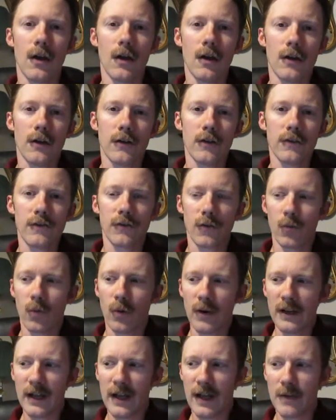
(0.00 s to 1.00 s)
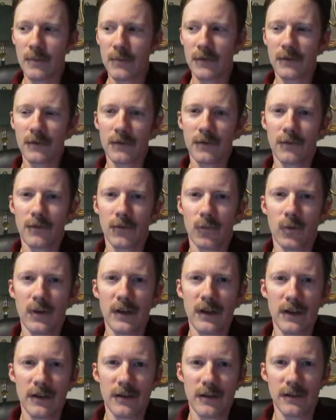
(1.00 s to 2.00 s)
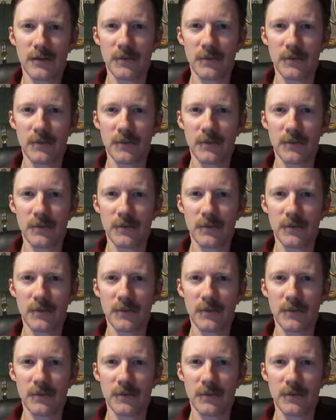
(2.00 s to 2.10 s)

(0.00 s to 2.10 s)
So what happens when it is